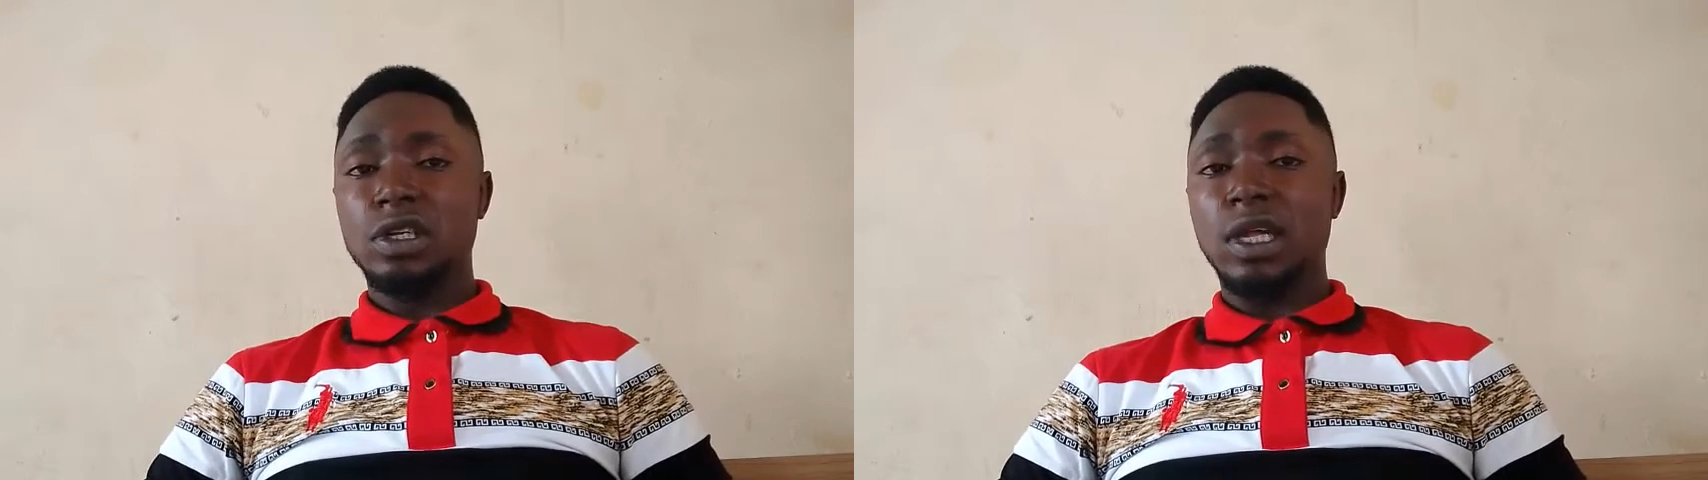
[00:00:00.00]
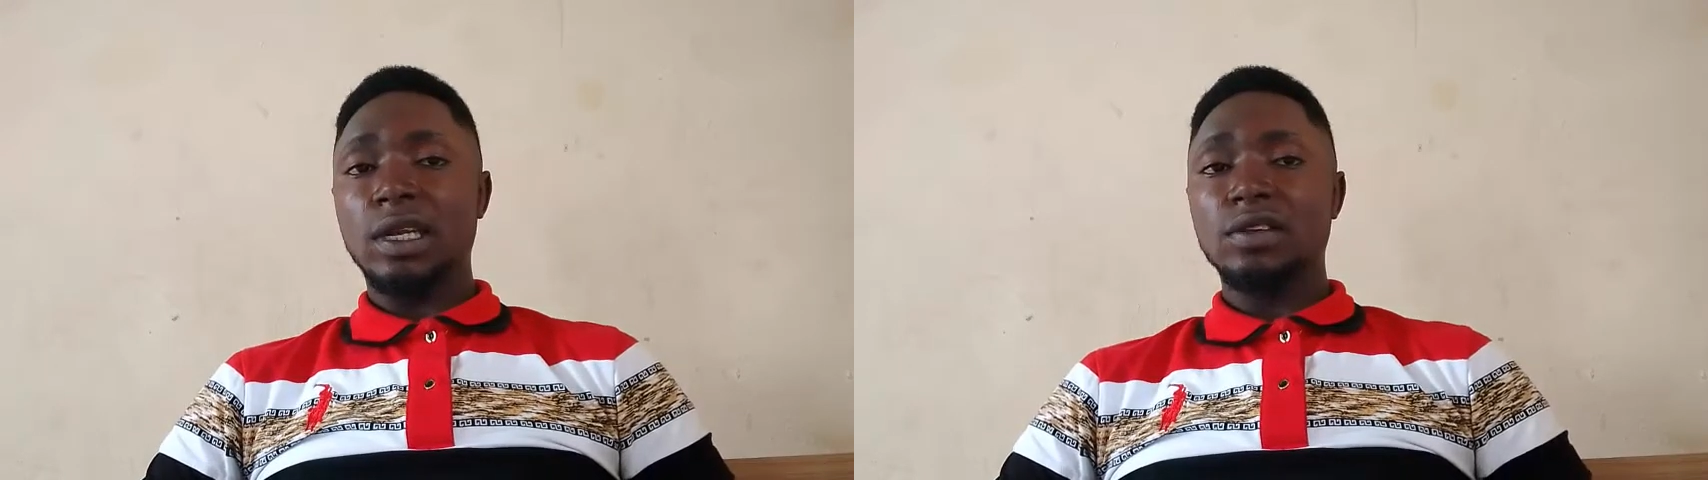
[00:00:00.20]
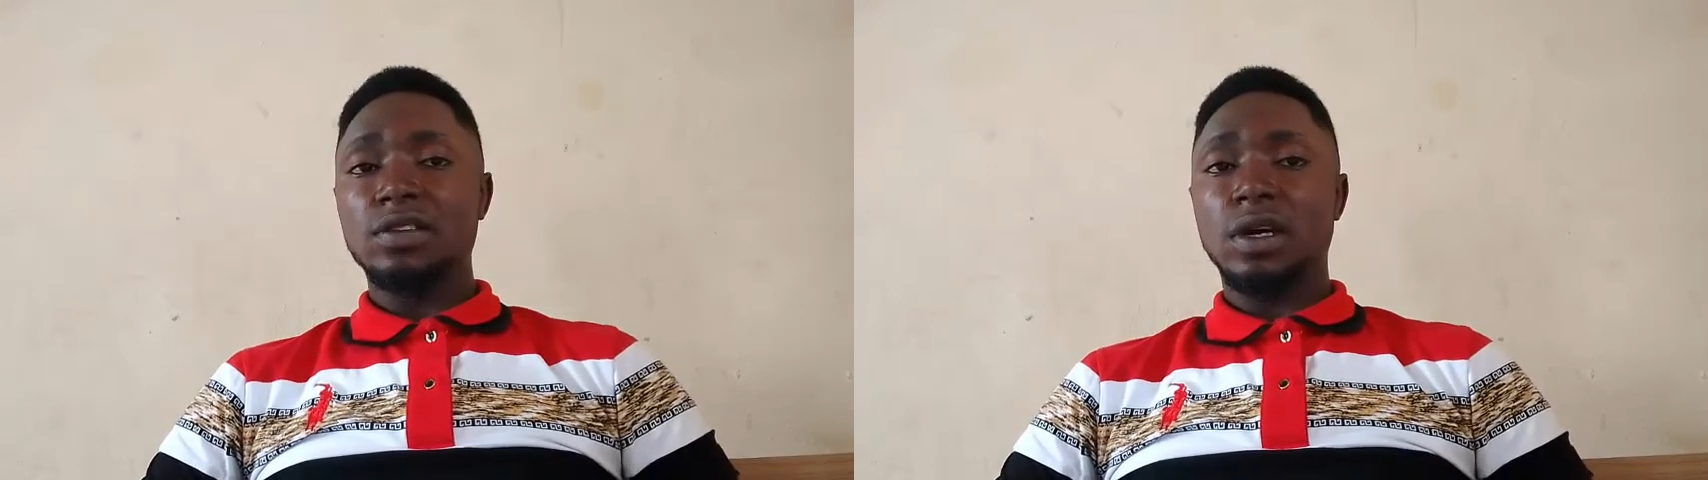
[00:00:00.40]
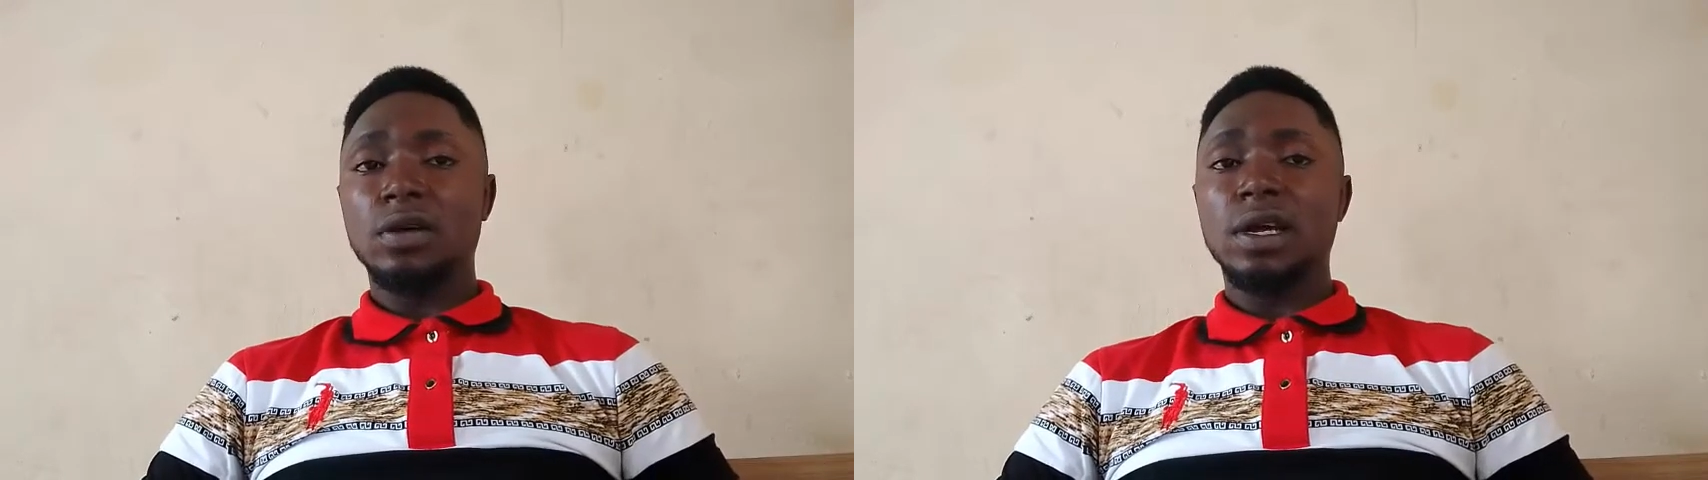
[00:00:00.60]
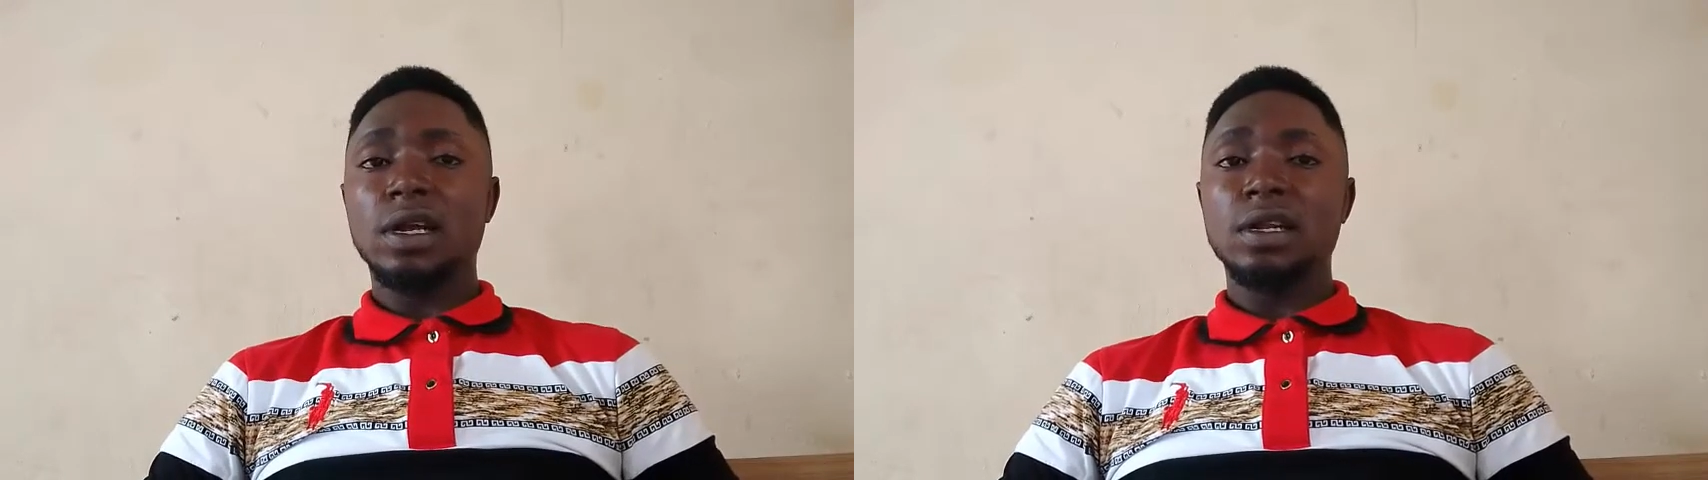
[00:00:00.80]
That is
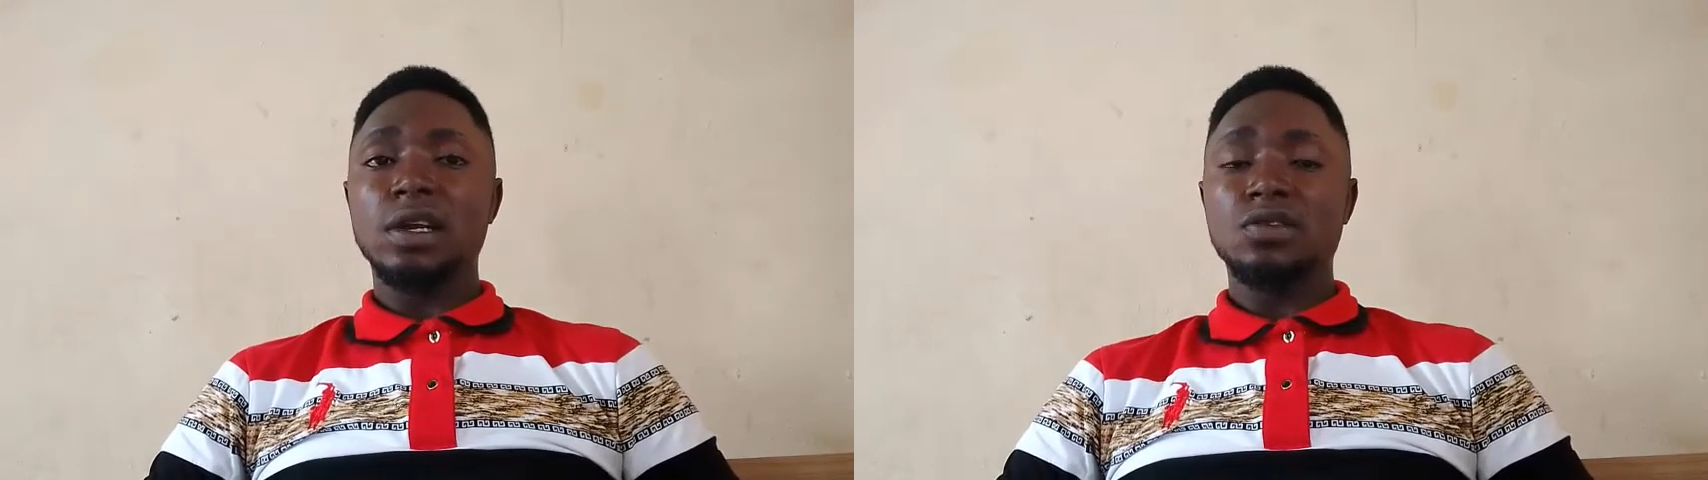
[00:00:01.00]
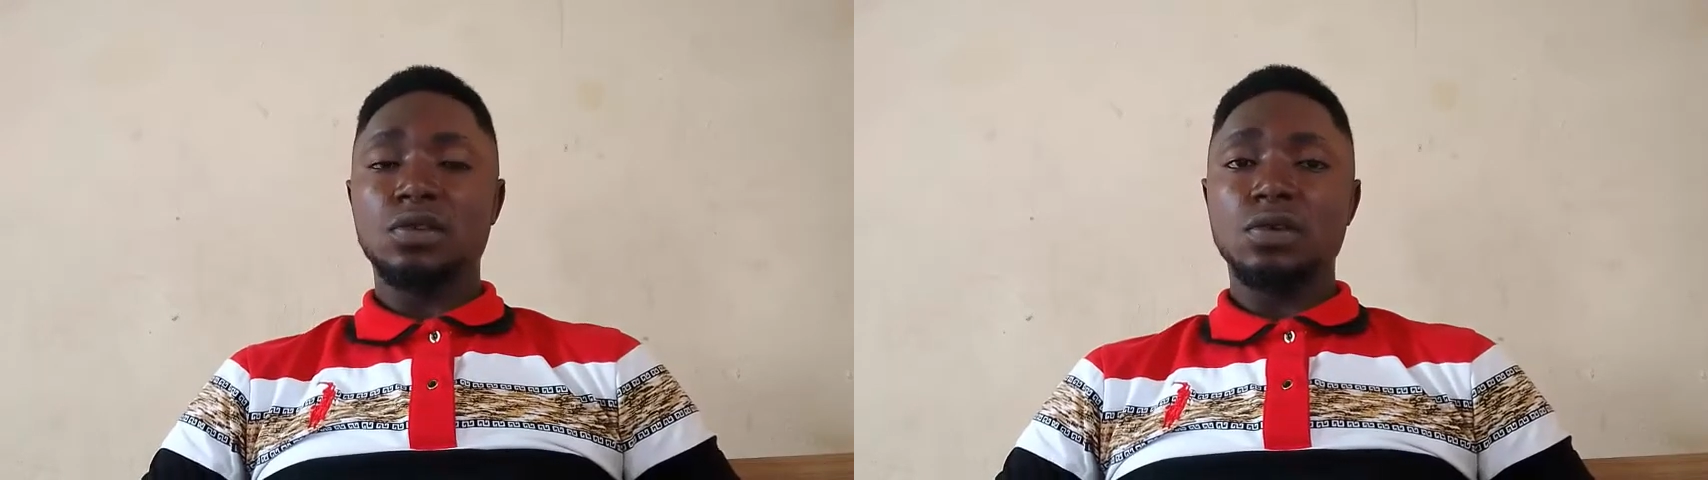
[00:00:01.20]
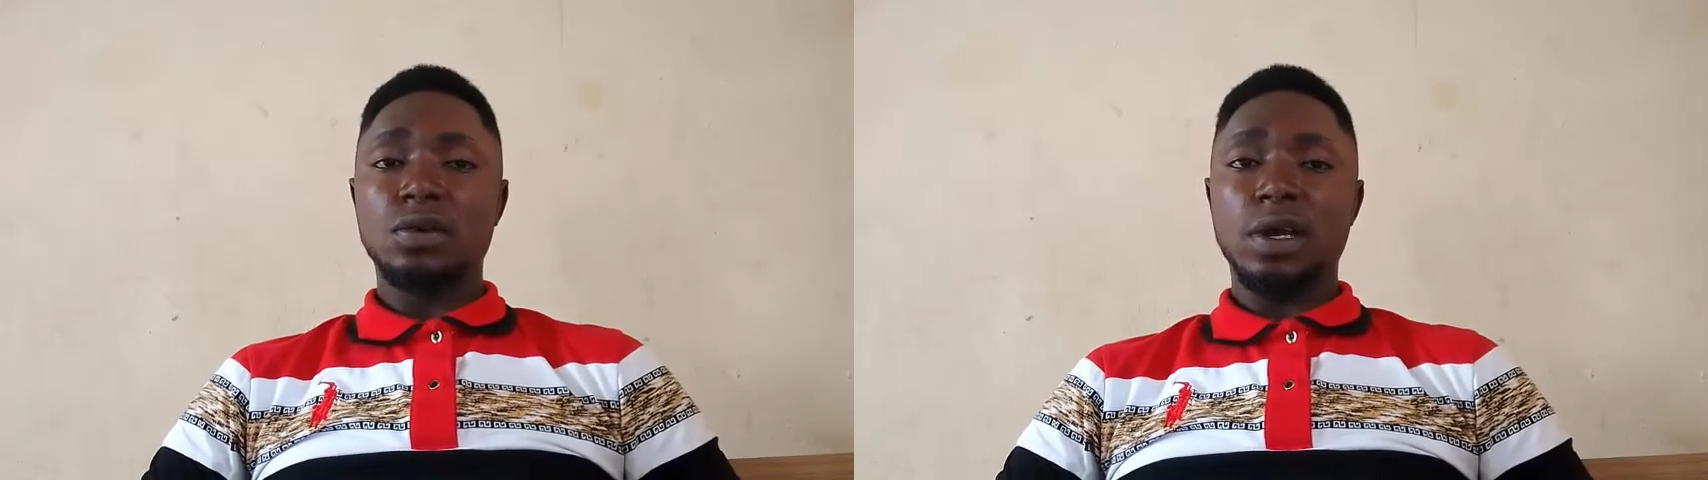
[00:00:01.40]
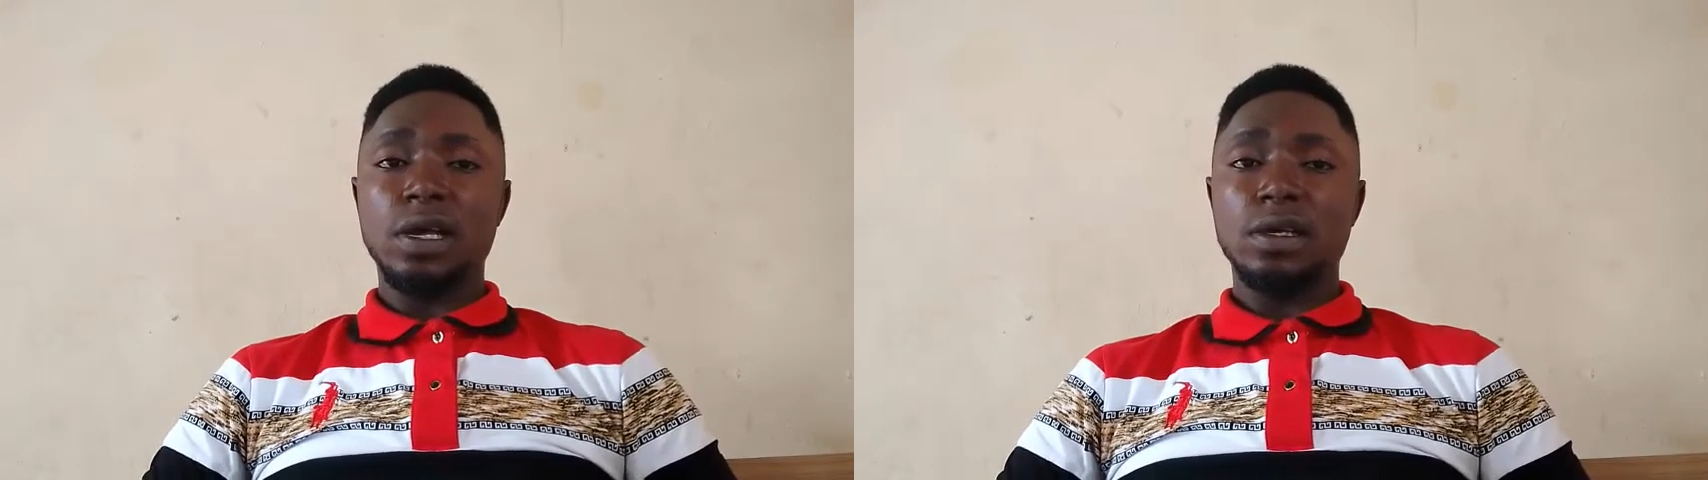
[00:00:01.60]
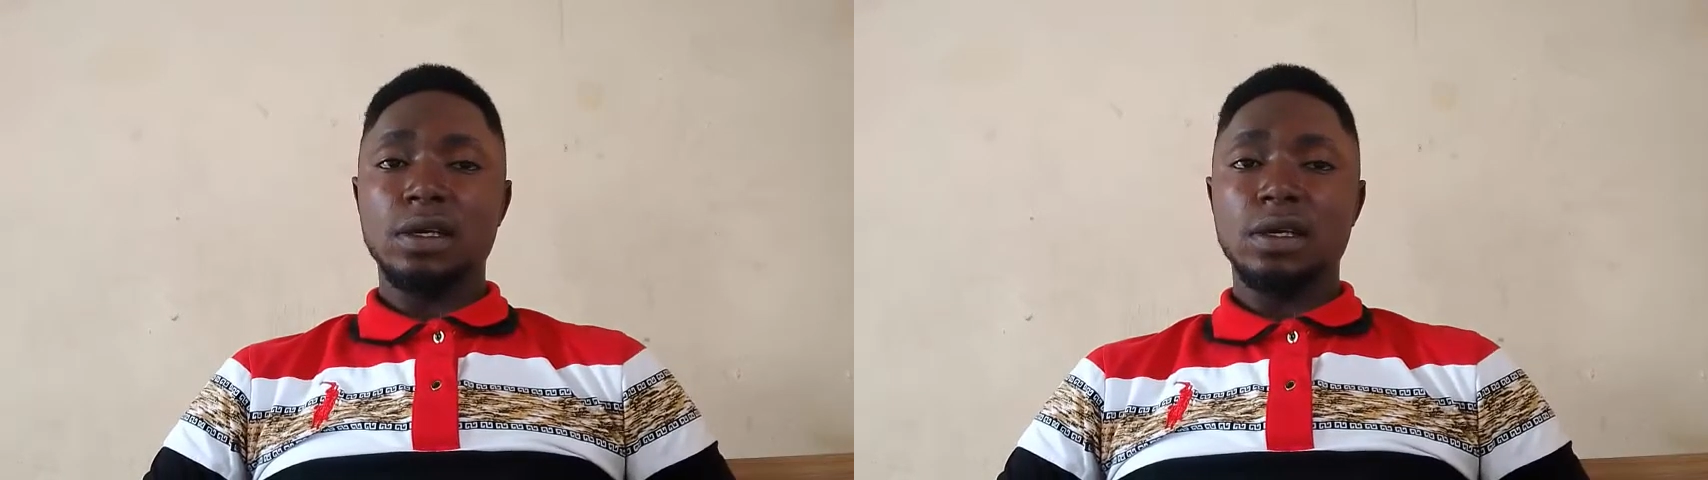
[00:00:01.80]
how that nails look like.